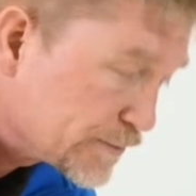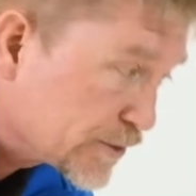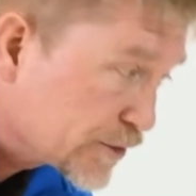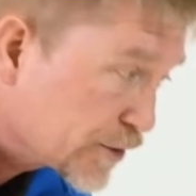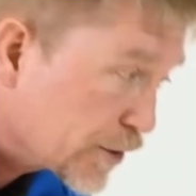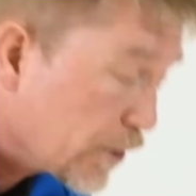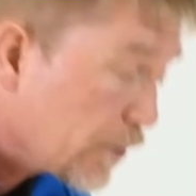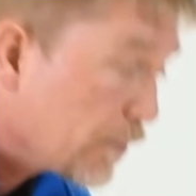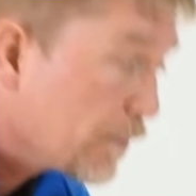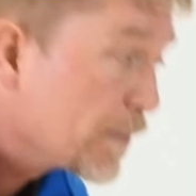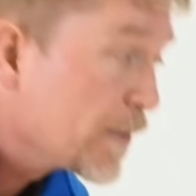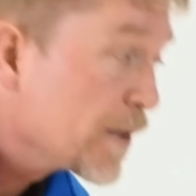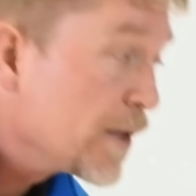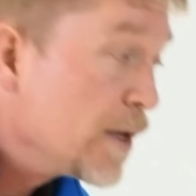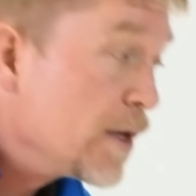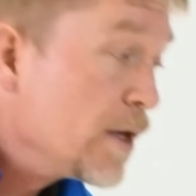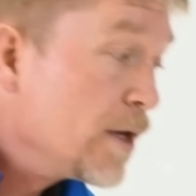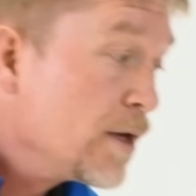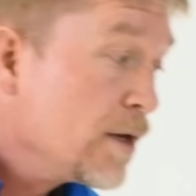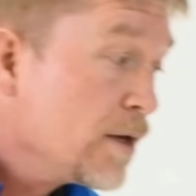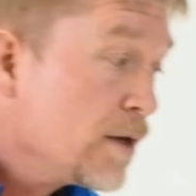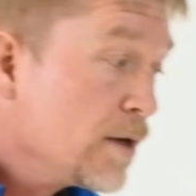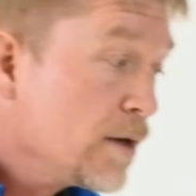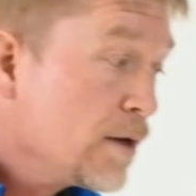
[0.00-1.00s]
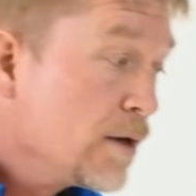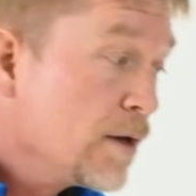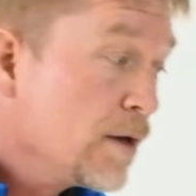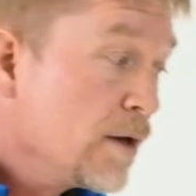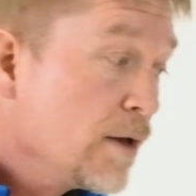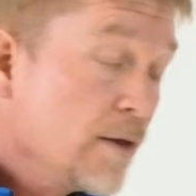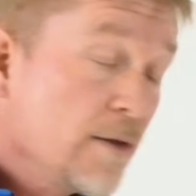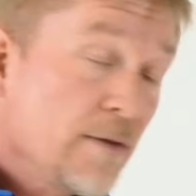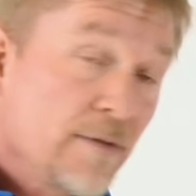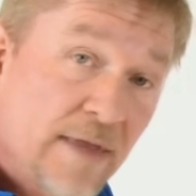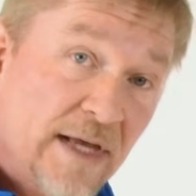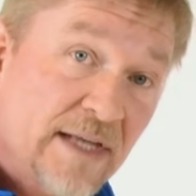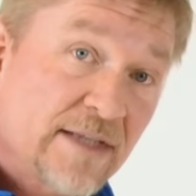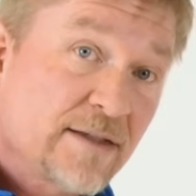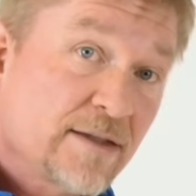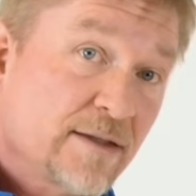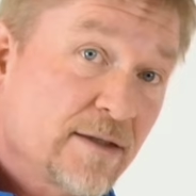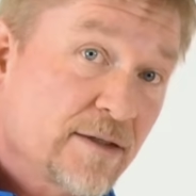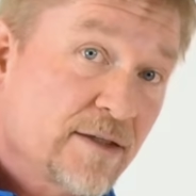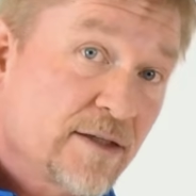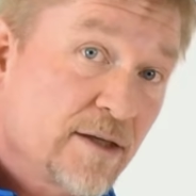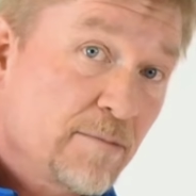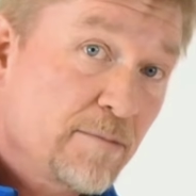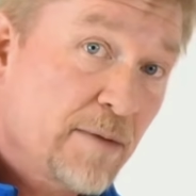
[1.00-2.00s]
So that's
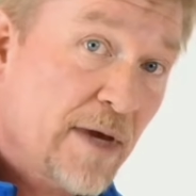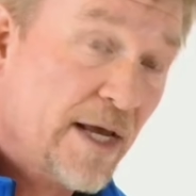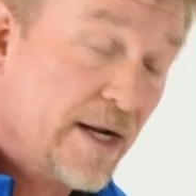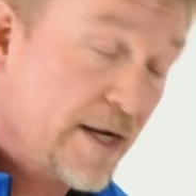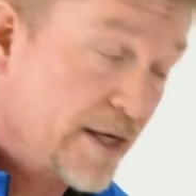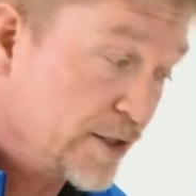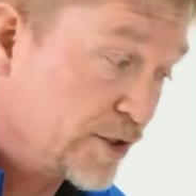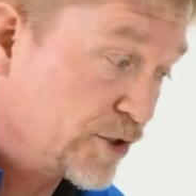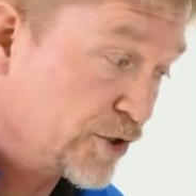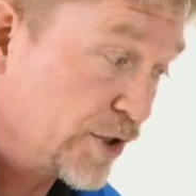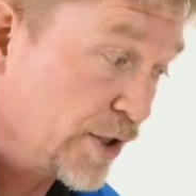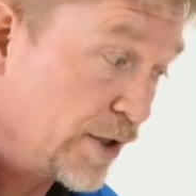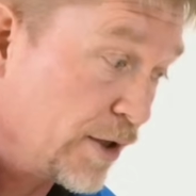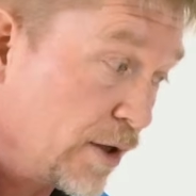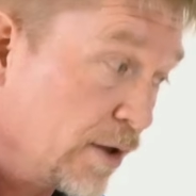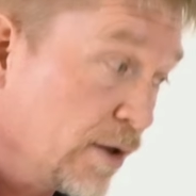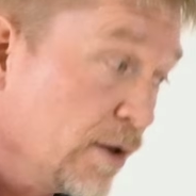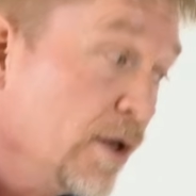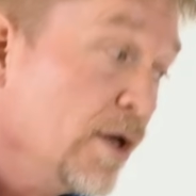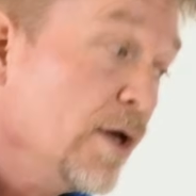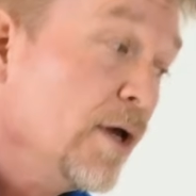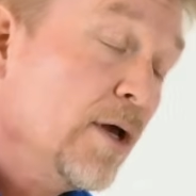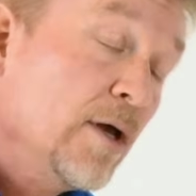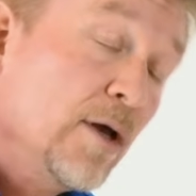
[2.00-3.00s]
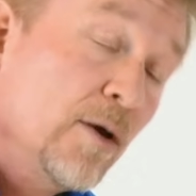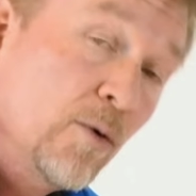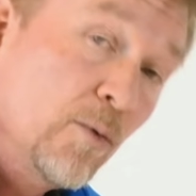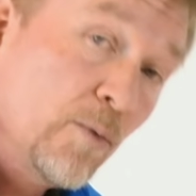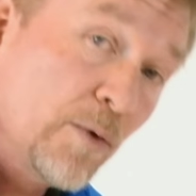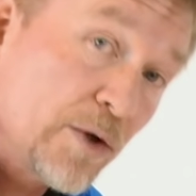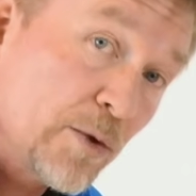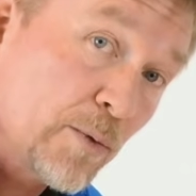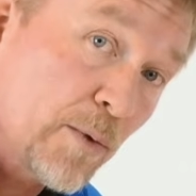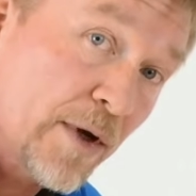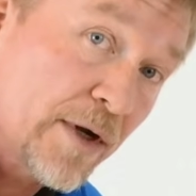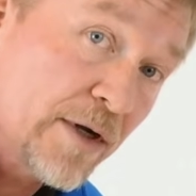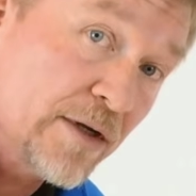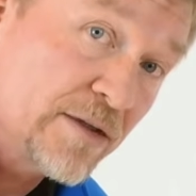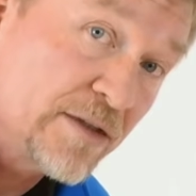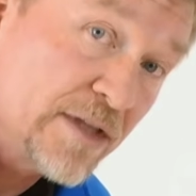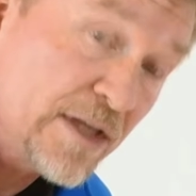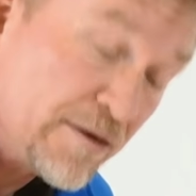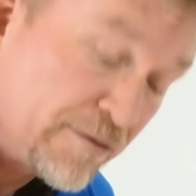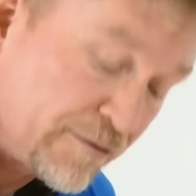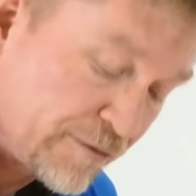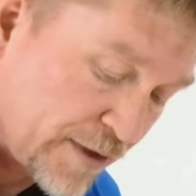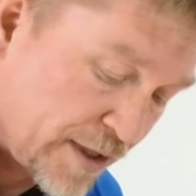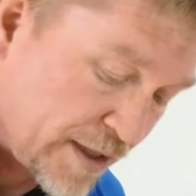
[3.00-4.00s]
the SynMat HL. When you want to
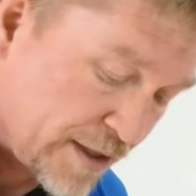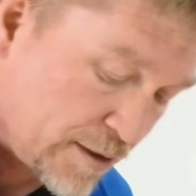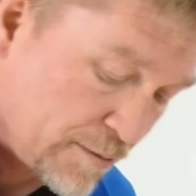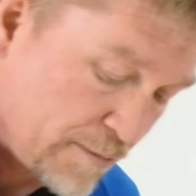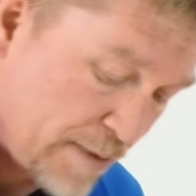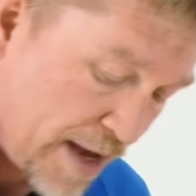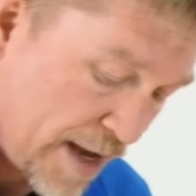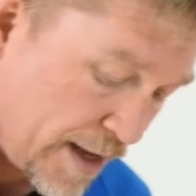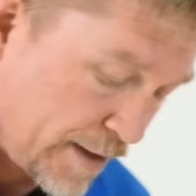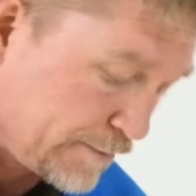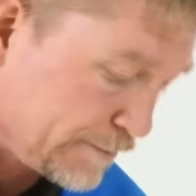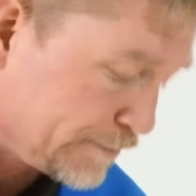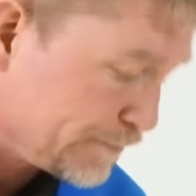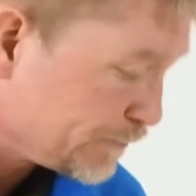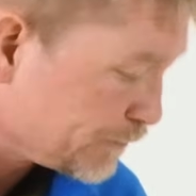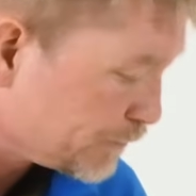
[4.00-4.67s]
deflate the mat,